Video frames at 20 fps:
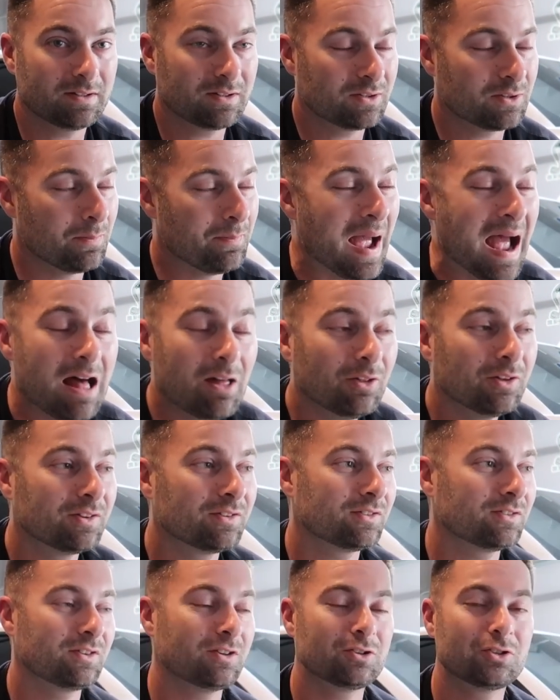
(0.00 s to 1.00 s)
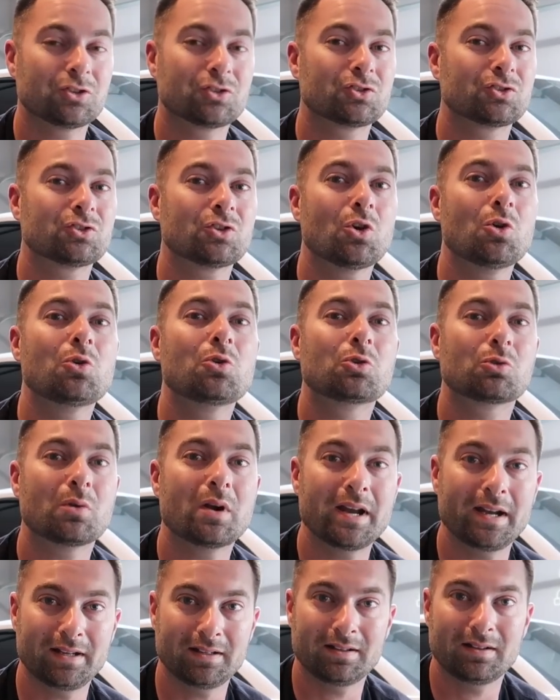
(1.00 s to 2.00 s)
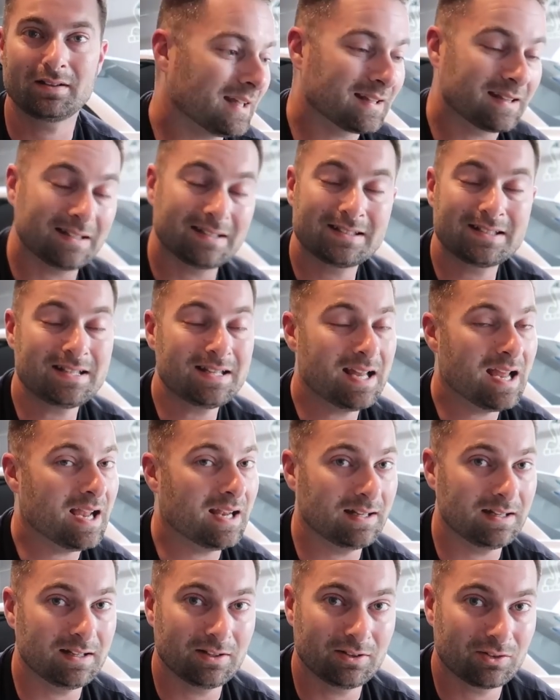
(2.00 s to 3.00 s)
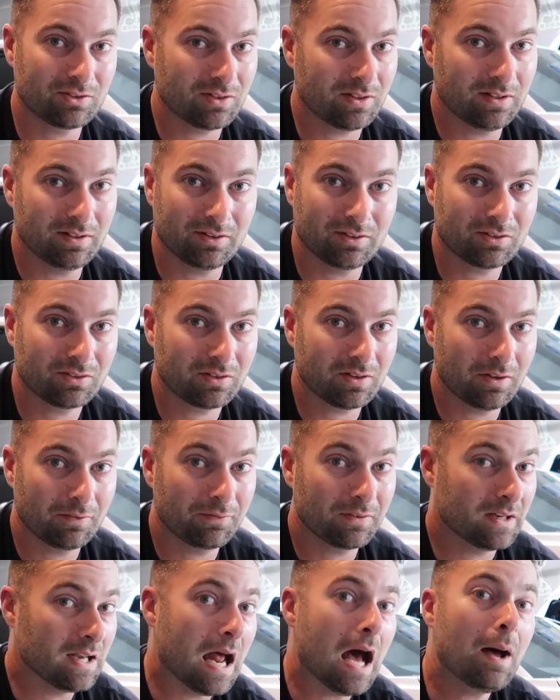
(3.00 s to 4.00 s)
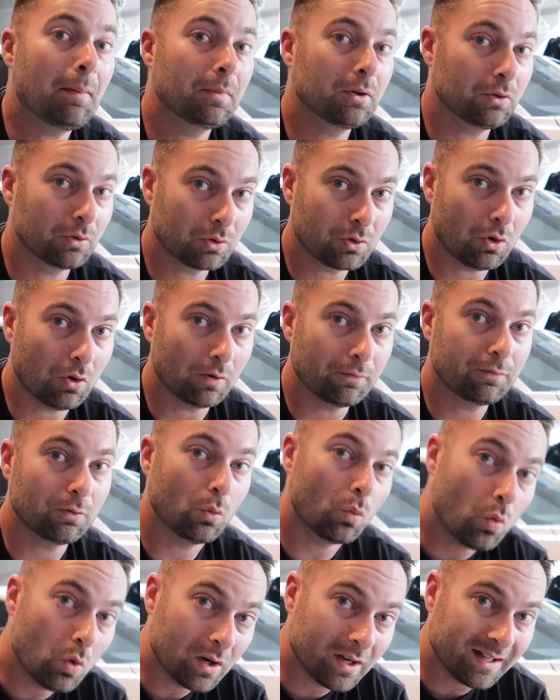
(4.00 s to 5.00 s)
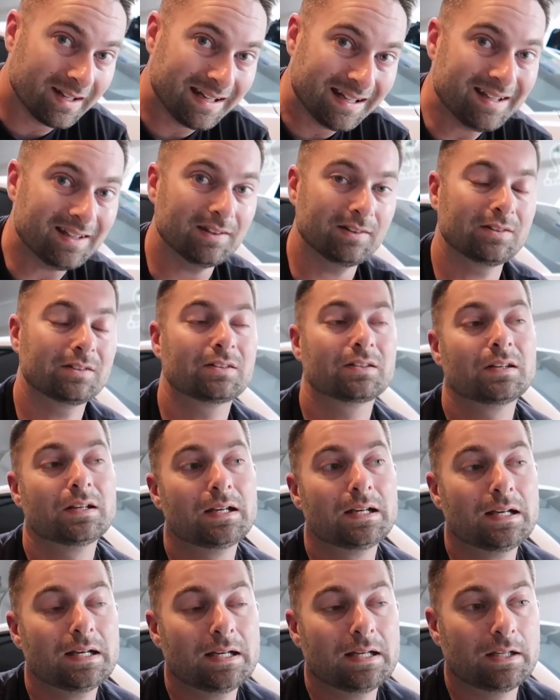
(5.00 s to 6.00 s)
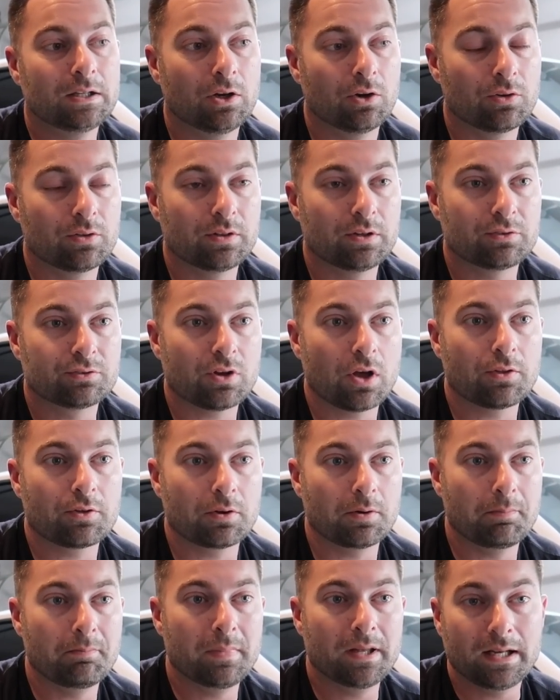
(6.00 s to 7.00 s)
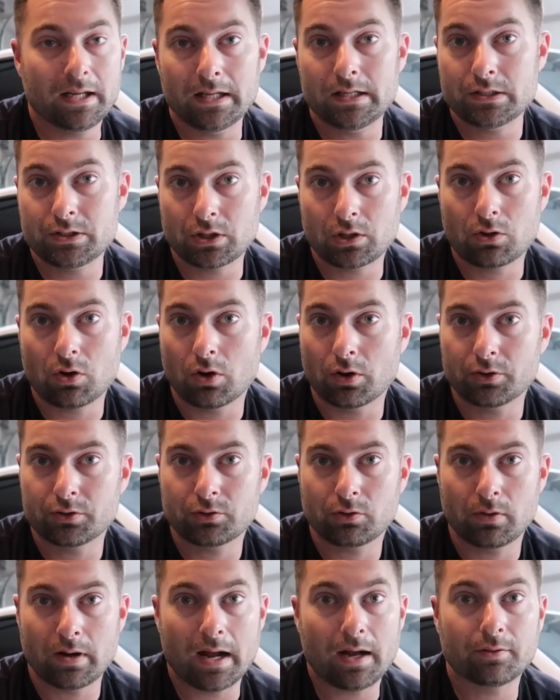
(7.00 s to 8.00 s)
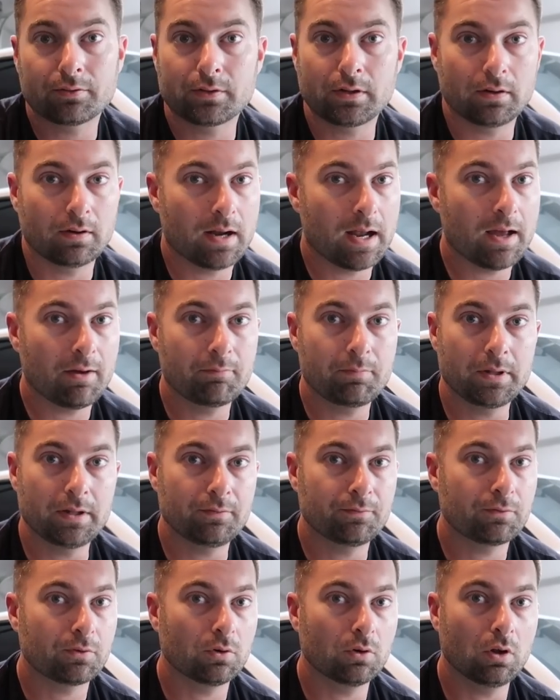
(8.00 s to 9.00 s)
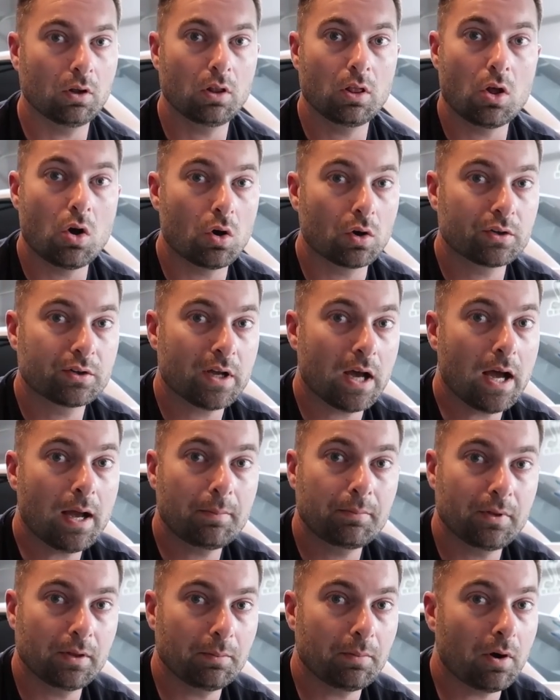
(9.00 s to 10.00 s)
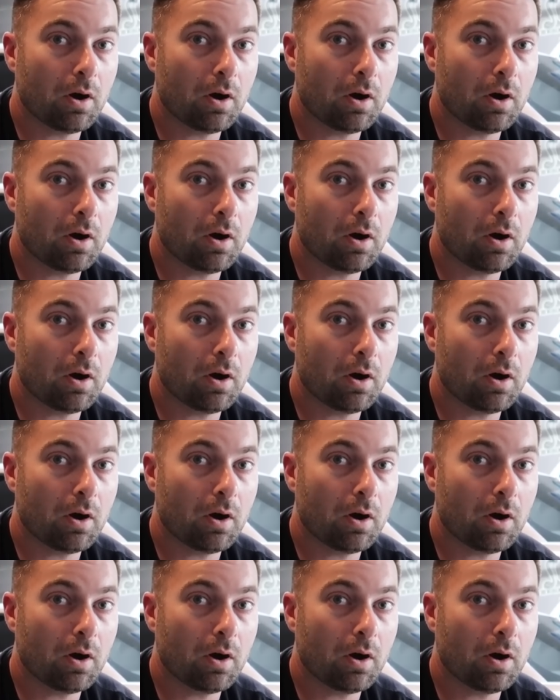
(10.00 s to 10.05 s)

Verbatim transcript: the balance, they're just so great. Like the C8 is, is a phenomenal car for what it is. You know, and there's other mid-engine cars that are out there, have been for a long time, that